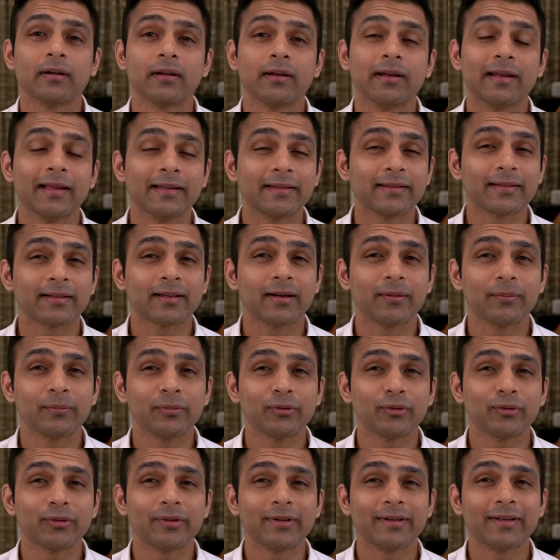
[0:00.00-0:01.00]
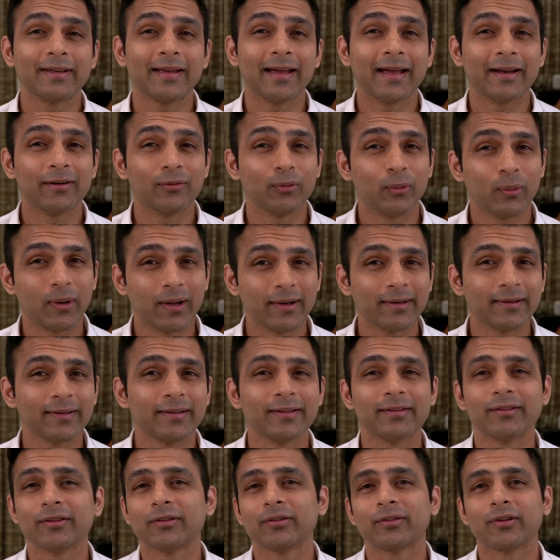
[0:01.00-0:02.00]
Let's come to the
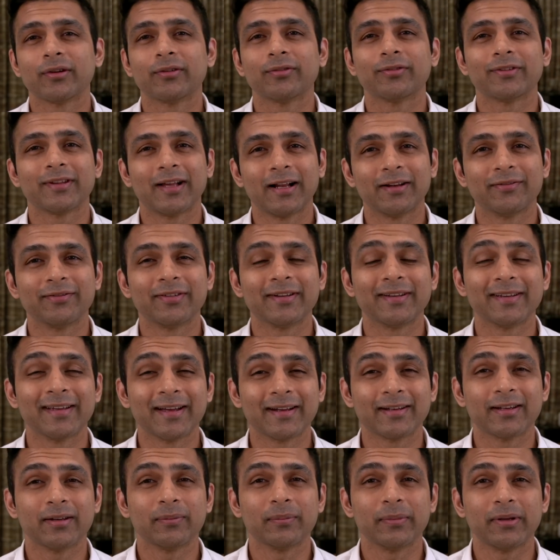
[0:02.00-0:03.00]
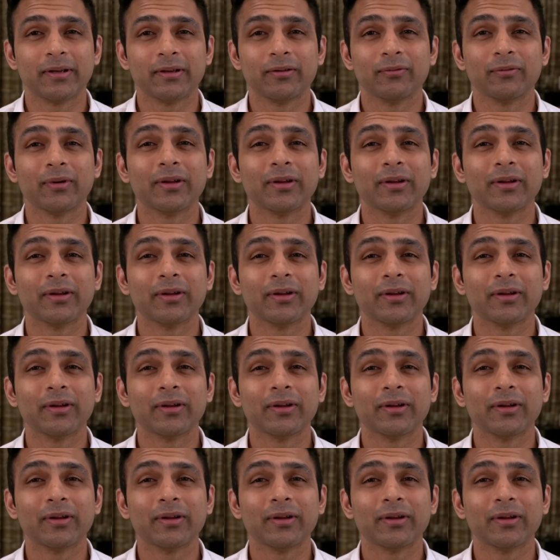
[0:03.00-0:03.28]
advantages of salpingectomy.